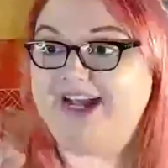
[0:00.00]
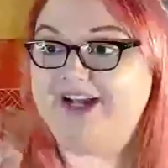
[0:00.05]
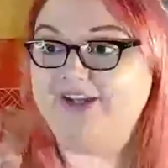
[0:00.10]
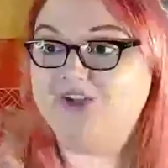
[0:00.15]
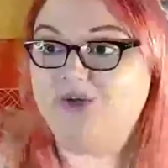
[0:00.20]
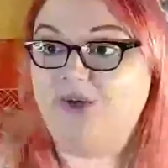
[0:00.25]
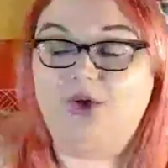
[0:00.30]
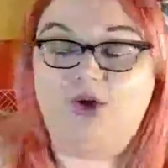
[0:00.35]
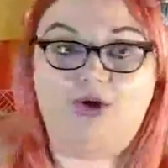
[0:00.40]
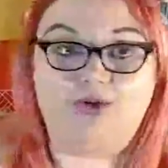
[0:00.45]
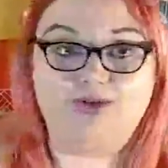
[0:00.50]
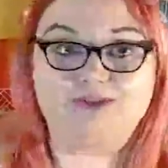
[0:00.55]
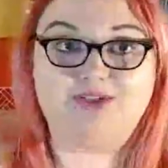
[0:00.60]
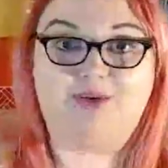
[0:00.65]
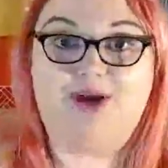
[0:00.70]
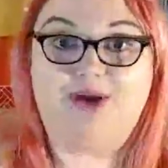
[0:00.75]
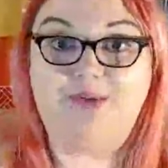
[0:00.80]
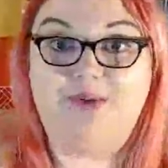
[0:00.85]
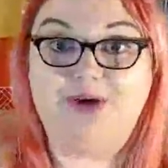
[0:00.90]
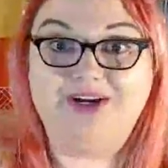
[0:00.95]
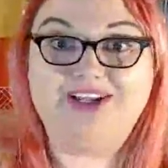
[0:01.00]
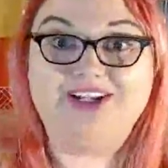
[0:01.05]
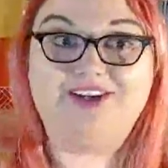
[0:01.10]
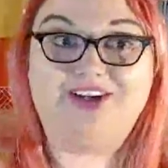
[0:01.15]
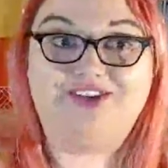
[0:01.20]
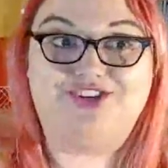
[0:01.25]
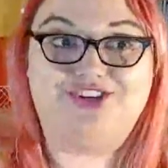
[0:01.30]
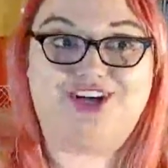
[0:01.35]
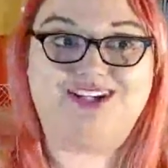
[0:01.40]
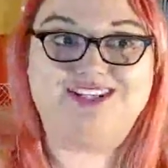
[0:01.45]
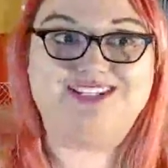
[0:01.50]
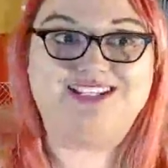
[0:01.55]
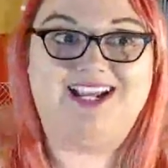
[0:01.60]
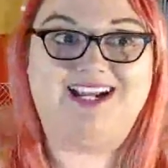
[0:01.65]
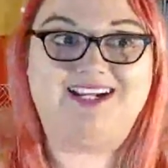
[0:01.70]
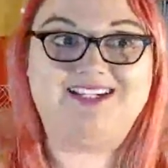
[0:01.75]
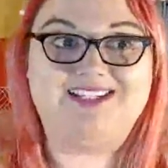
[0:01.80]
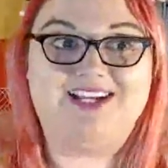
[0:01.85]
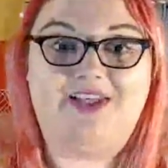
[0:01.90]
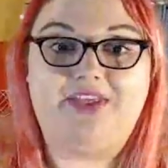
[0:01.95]
I want to address the
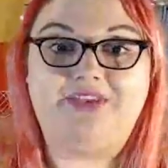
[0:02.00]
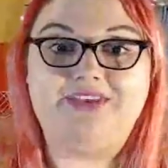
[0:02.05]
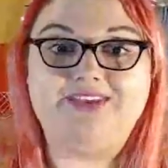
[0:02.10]
idea that